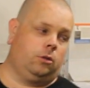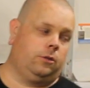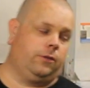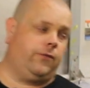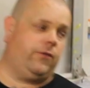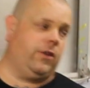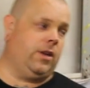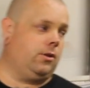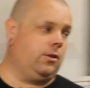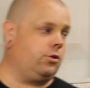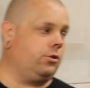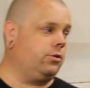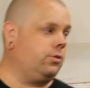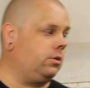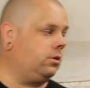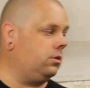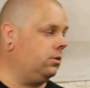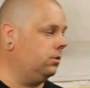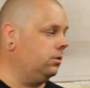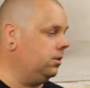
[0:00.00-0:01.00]

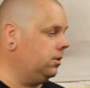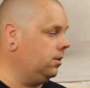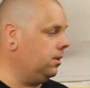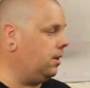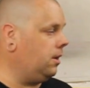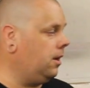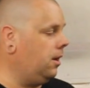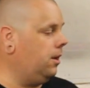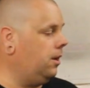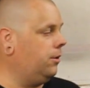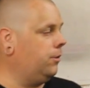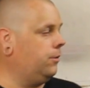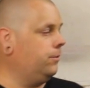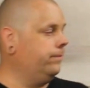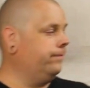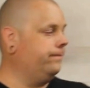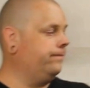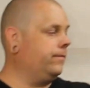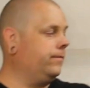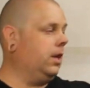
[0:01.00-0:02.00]
features to it.
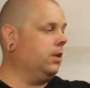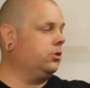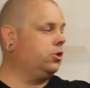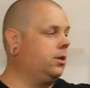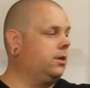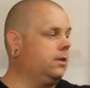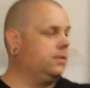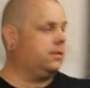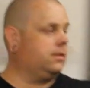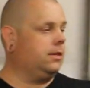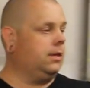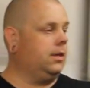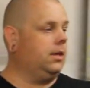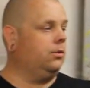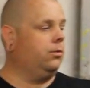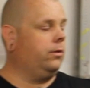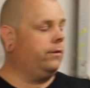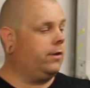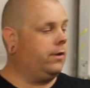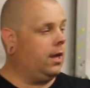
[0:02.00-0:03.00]
As you can see,
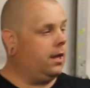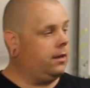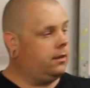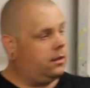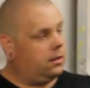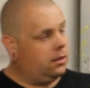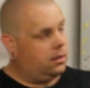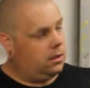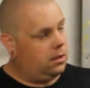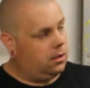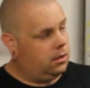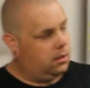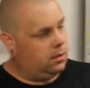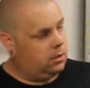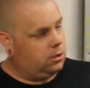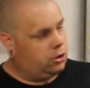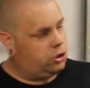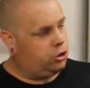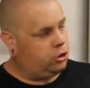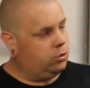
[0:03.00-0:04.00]
we've got
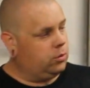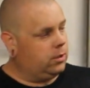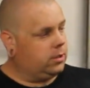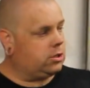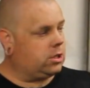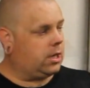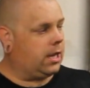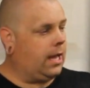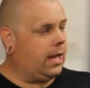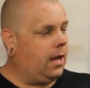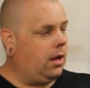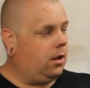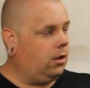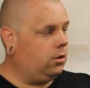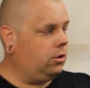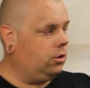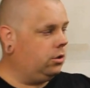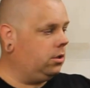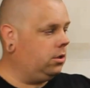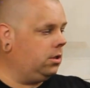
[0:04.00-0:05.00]
the 2-inch
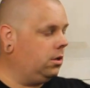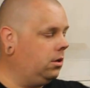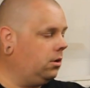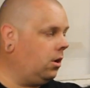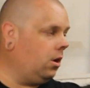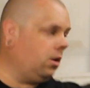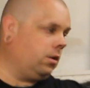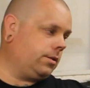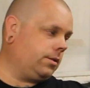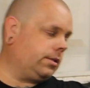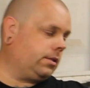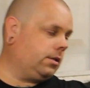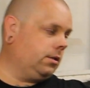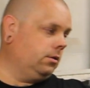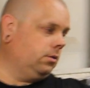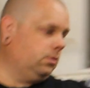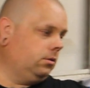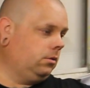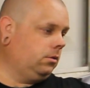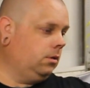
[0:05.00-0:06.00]
cowl hood, all
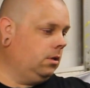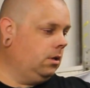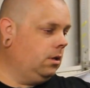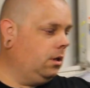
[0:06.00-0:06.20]
steel.